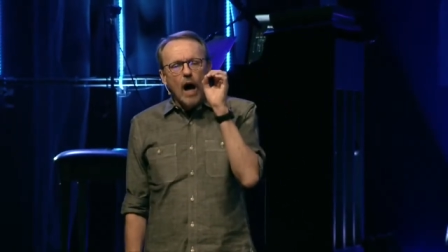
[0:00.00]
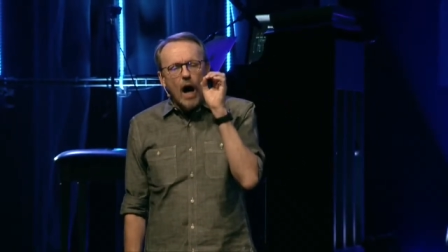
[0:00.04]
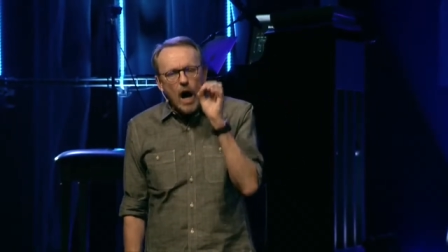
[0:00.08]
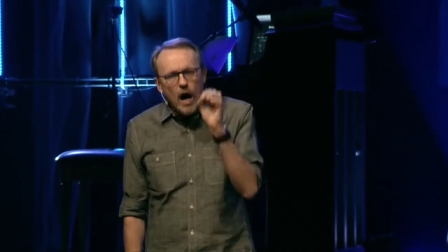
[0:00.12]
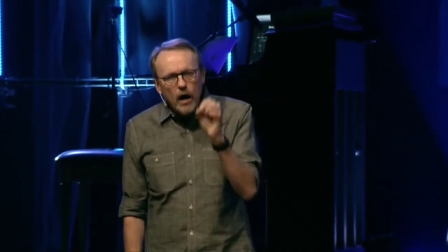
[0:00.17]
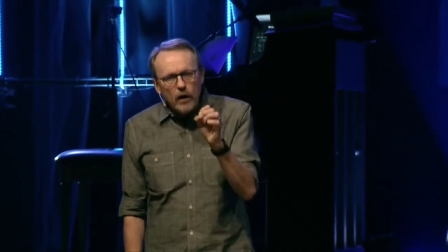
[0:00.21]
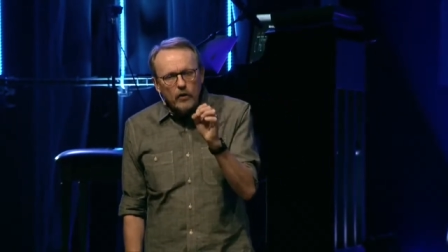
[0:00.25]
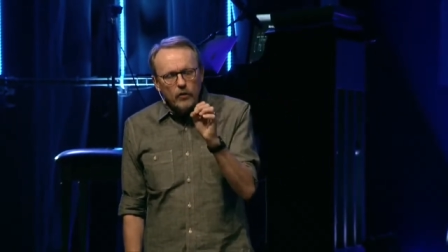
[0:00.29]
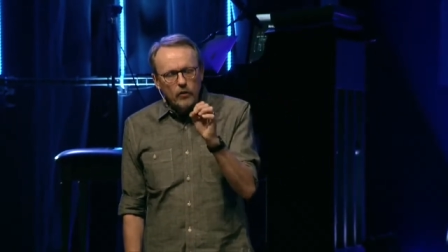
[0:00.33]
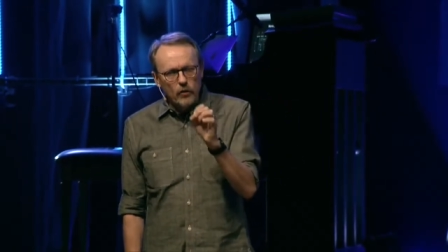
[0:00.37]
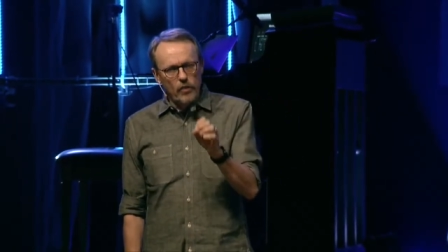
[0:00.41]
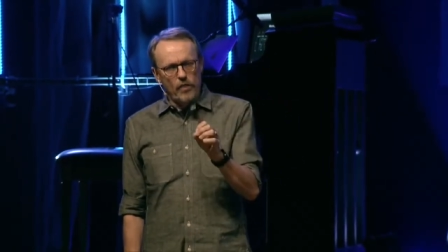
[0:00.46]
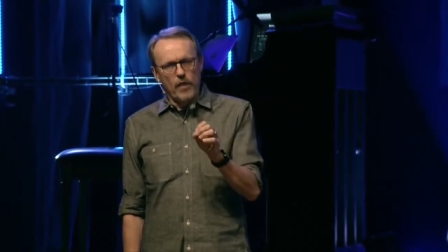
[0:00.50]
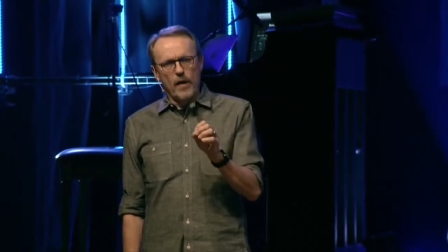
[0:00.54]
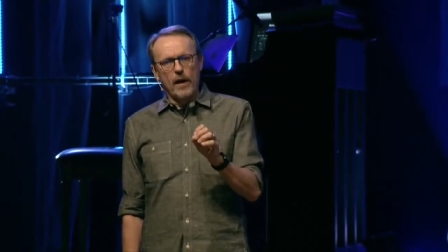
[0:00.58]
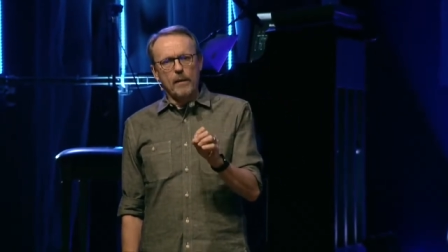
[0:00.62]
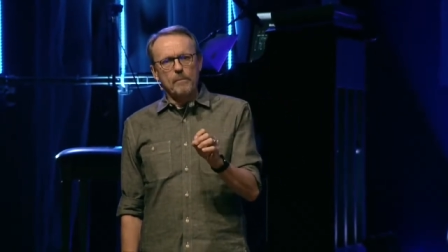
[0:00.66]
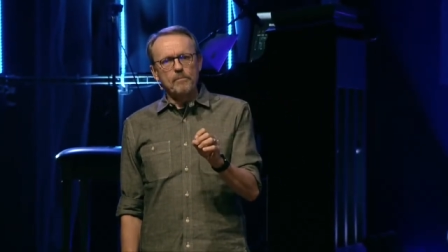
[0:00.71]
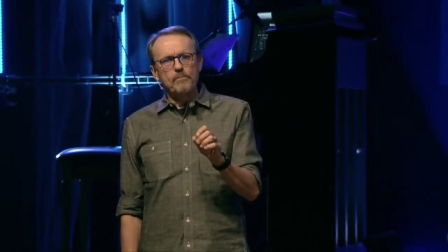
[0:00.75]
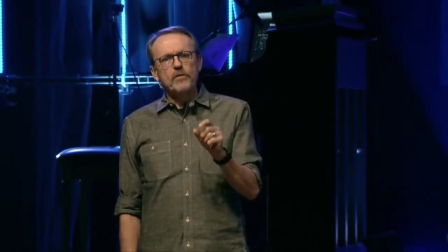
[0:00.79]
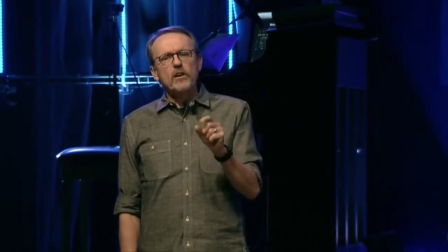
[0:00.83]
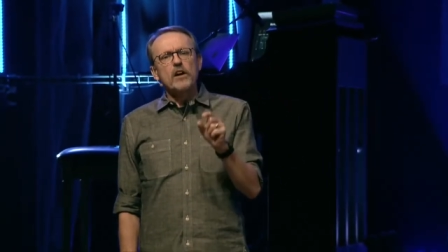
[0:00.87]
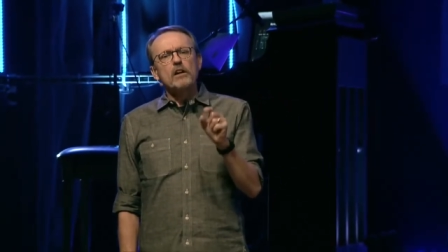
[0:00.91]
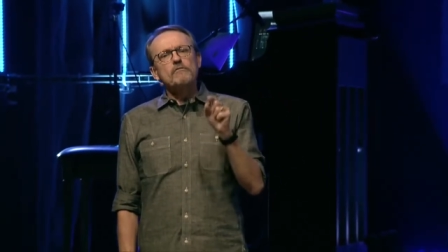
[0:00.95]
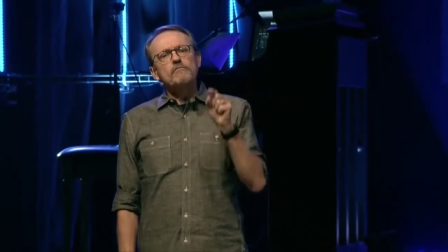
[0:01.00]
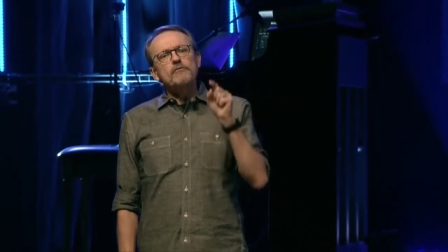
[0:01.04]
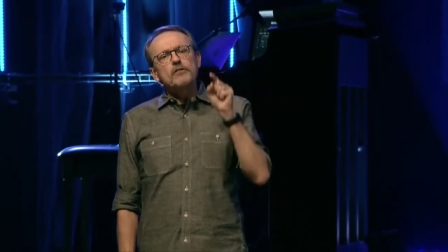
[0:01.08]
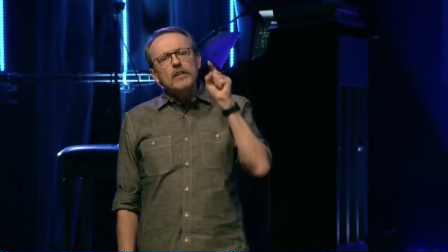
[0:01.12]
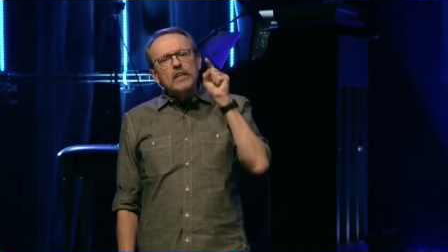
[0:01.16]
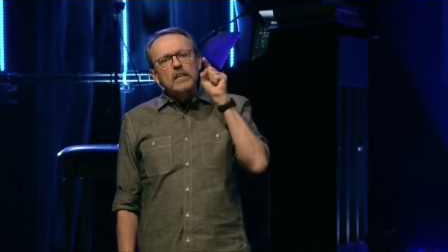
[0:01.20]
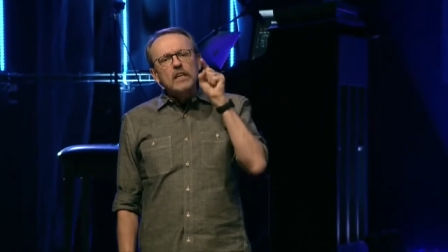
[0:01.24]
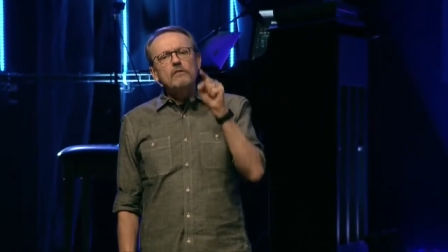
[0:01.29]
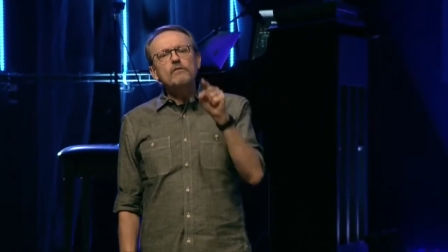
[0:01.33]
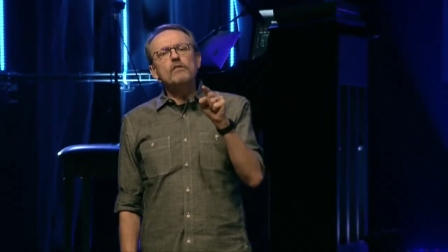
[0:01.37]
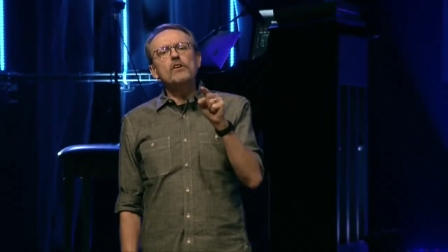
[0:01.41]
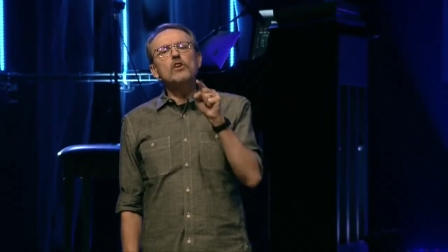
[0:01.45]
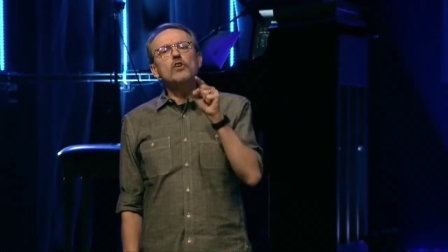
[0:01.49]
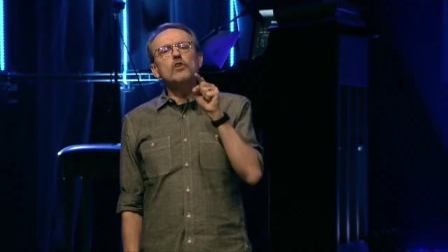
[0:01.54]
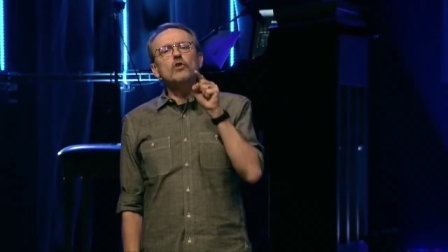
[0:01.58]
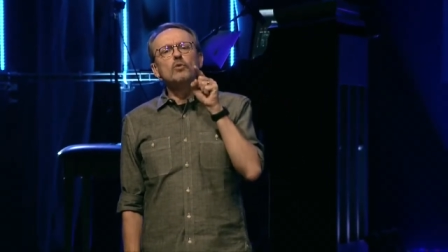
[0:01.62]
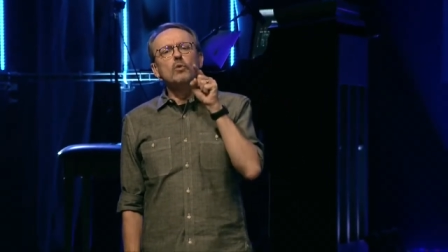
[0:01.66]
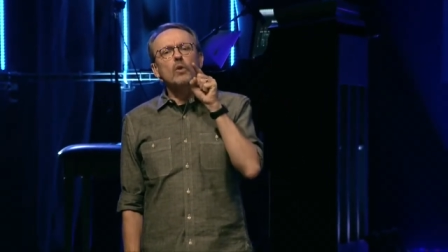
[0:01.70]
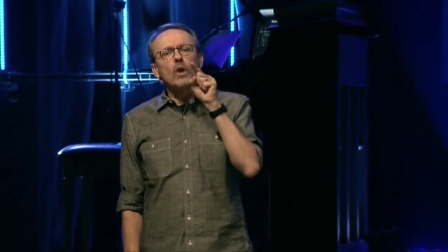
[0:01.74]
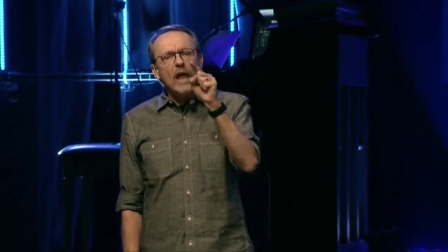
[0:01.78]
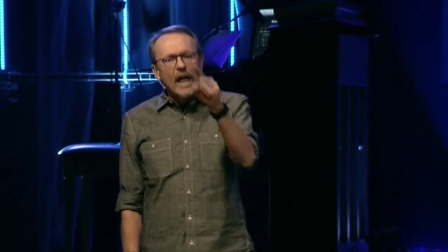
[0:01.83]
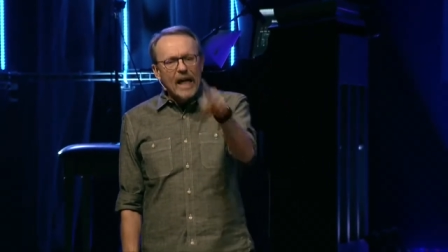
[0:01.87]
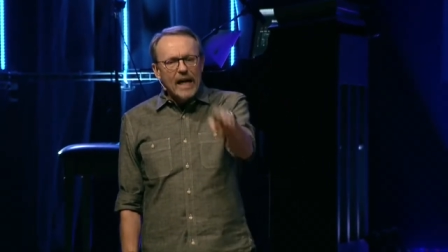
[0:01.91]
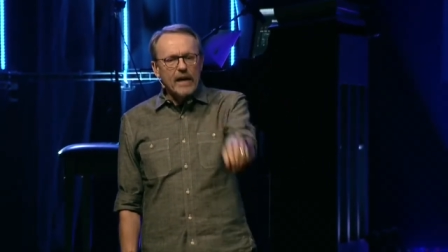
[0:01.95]
honor them for giving
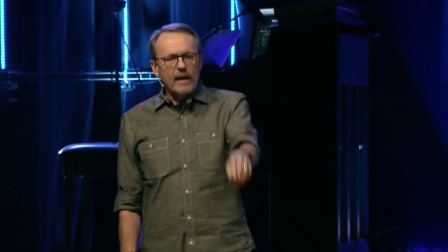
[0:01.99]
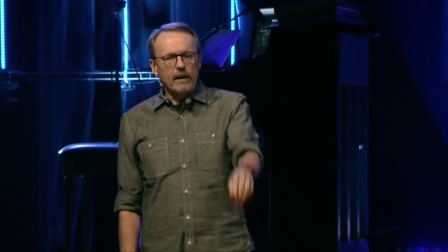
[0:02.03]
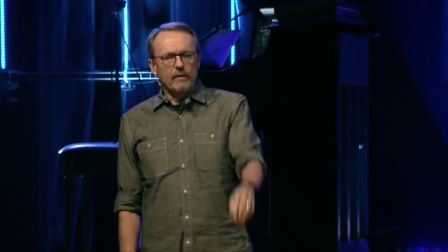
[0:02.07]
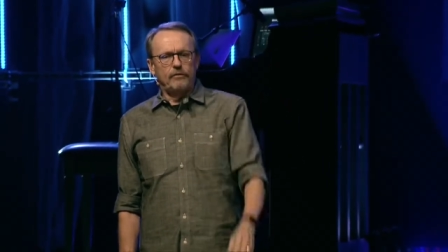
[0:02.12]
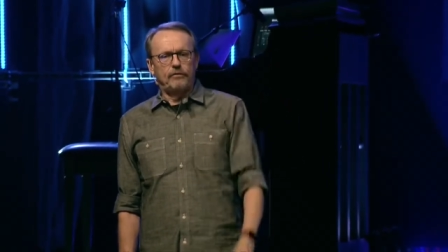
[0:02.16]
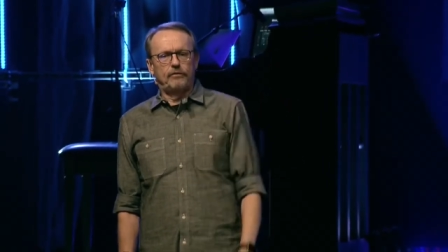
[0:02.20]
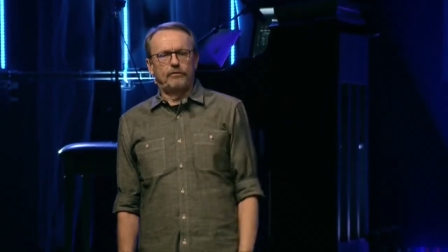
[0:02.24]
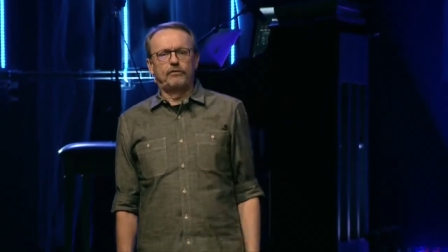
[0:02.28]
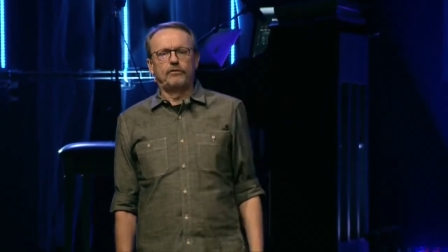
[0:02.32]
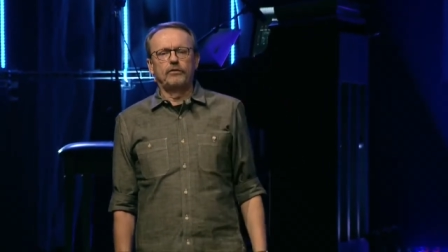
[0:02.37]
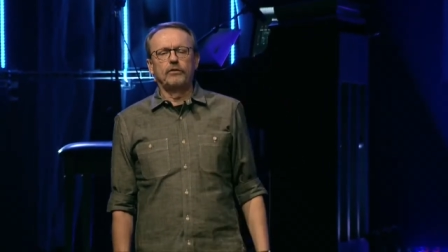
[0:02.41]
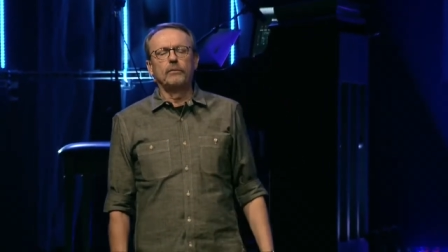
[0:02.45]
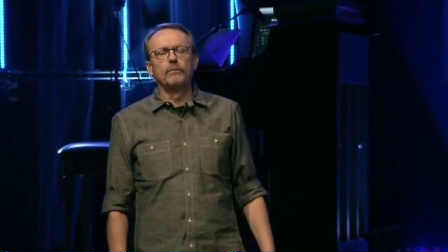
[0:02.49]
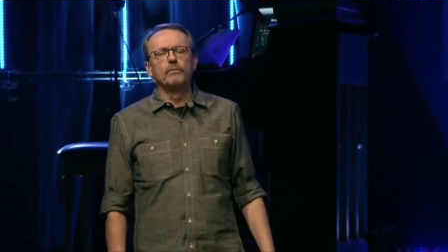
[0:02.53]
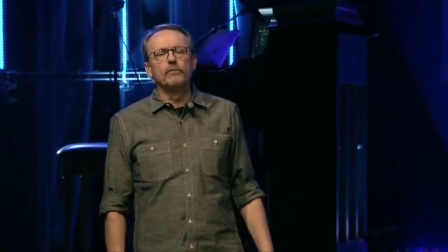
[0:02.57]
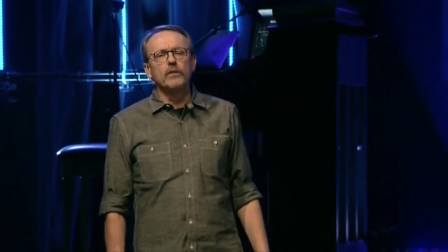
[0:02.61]
you life.